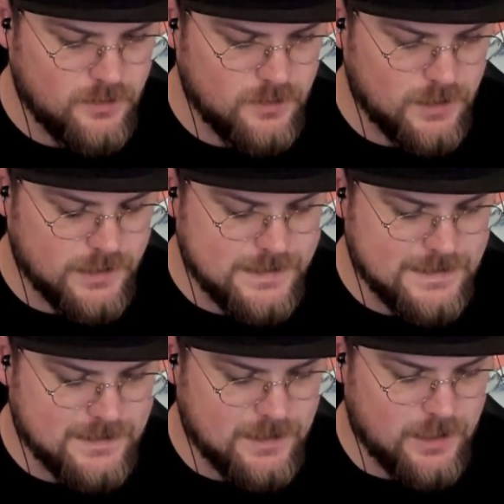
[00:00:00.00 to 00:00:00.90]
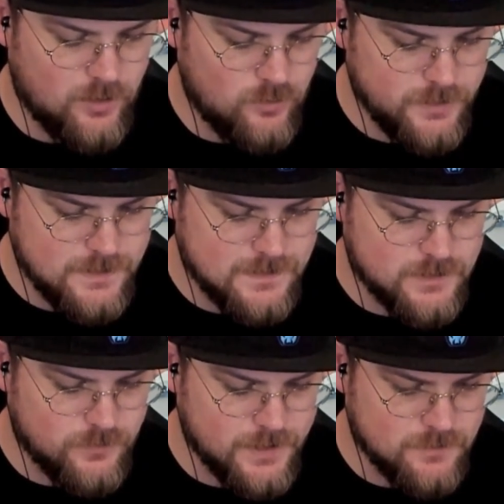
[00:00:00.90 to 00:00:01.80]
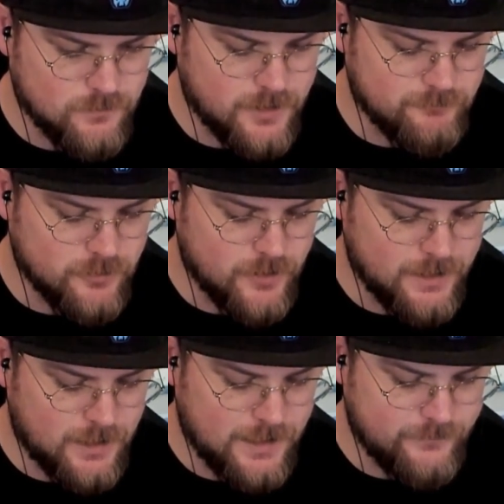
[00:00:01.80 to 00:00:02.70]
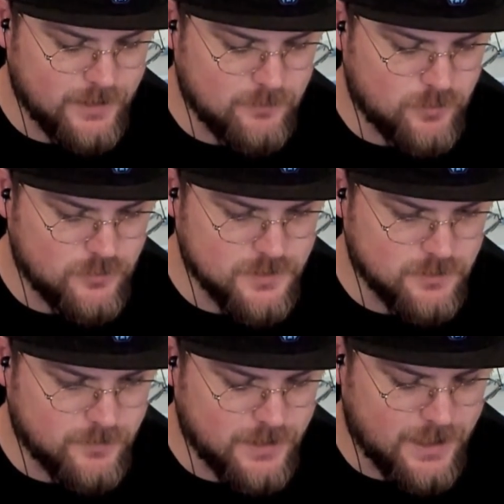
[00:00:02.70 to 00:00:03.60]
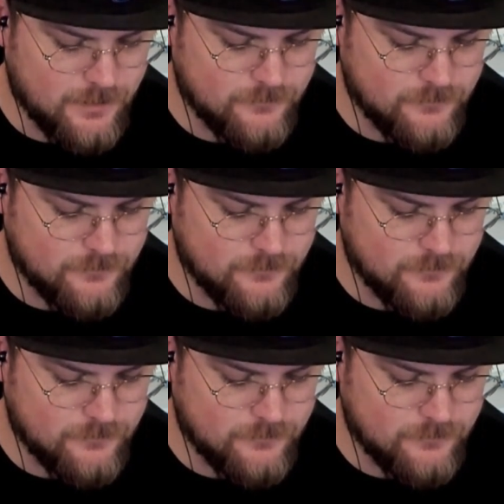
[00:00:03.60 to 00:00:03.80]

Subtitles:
Now this is the only situation where I regret not having any potion in my deck.